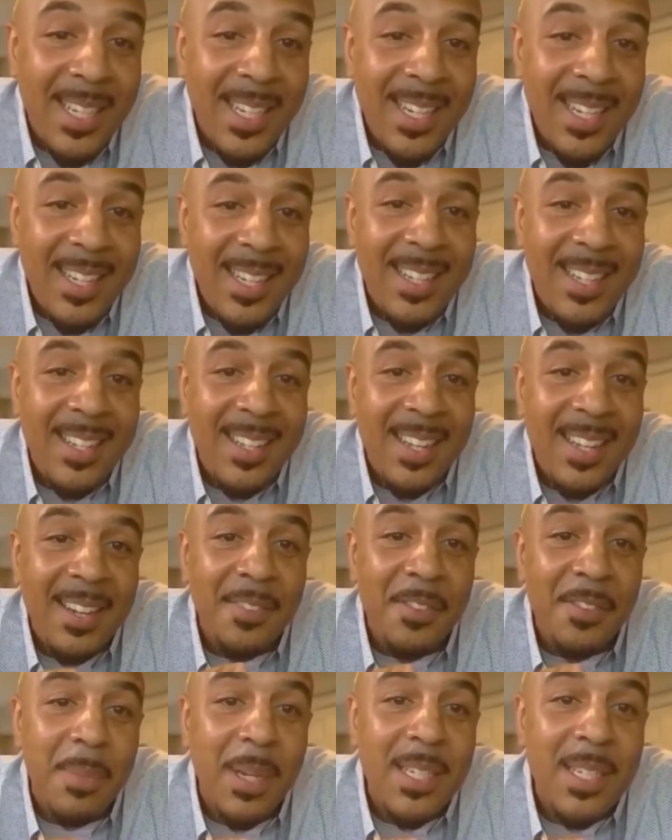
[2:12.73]
in the
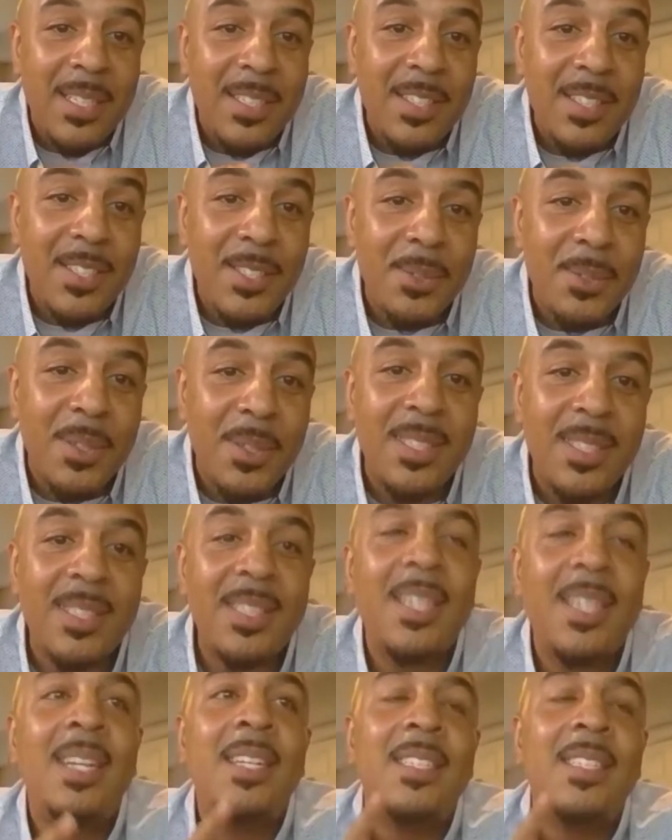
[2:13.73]
information assurance
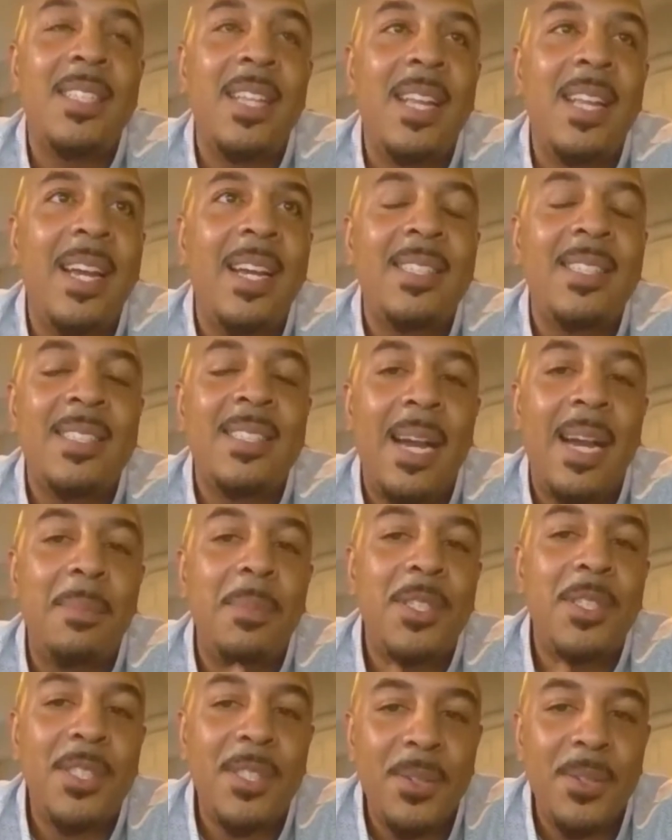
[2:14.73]
/
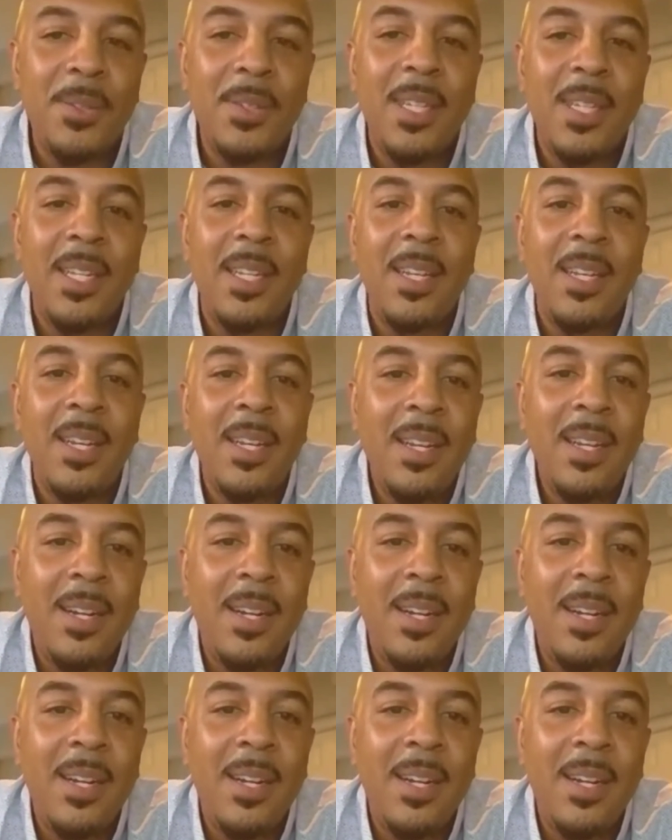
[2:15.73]
cybersecurity